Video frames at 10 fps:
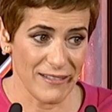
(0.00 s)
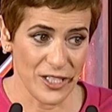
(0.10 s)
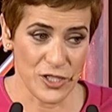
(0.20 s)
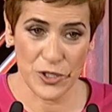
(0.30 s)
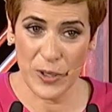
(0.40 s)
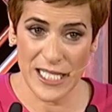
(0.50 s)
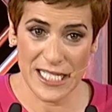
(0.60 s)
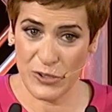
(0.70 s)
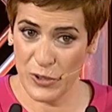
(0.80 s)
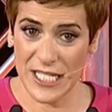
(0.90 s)
in
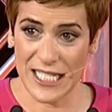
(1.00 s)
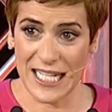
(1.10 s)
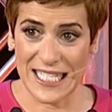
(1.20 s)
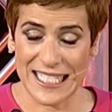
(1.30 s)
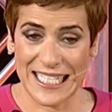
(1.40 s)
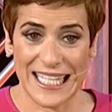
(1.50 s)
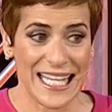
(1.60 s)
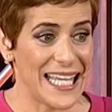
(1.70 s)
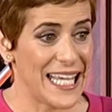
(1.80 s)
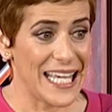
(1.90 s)
2019,
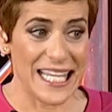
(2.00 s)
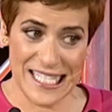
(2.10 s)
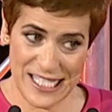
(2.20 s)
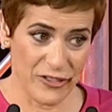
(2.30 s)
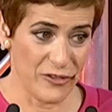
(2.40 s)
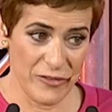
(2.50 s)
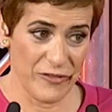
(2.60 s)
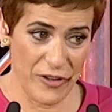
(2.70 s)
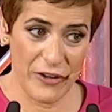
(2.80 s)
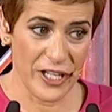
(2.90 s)
he's still
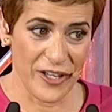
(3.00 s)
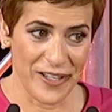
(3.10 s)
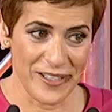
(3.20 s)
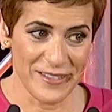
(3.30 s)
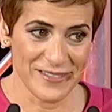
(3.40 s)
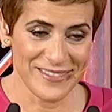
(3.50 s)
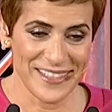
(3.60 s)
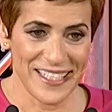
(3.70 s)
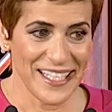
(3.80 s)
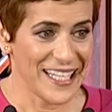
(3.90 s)
very young,
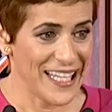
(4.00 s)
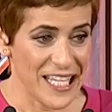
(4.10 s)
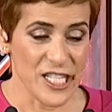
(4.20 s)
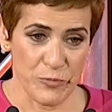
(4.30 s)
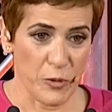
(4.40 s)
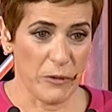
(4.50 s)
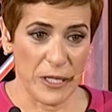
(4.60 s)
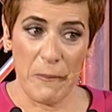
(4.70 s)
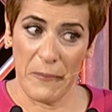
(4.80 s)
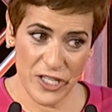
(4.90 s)
he's probably
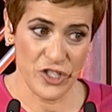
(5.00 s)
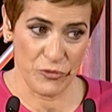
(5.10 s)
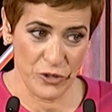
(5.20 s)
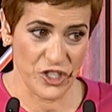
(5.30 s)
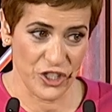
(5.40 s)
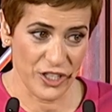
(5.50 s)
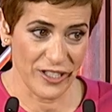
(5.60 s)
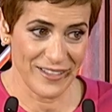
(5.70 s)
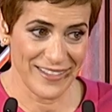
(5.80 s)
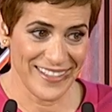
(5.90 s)
much richer,
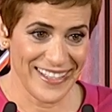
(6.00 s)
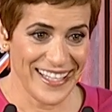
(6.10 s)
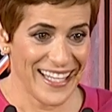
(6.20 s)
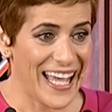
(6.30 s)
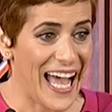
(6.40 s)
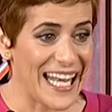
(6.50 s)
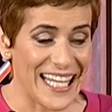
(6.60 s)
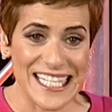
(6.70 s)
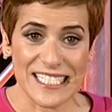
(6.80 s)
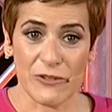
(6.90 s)
and
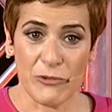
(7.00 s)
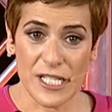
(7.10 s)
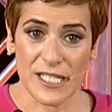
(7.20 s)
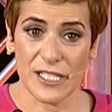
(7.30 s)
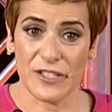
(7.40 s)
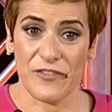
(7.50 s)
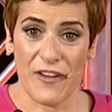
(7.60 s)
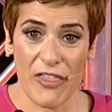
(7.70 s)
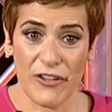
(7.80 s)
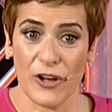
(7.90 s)
he's a restless
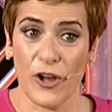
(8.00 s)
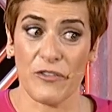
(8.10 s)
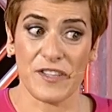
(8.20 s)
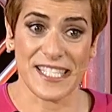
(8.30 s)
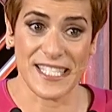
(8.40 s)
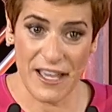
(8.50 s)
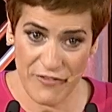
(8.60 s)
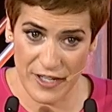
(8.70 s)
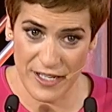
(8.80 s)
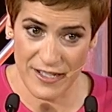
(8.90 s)
father of
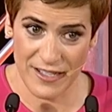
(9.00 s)
7.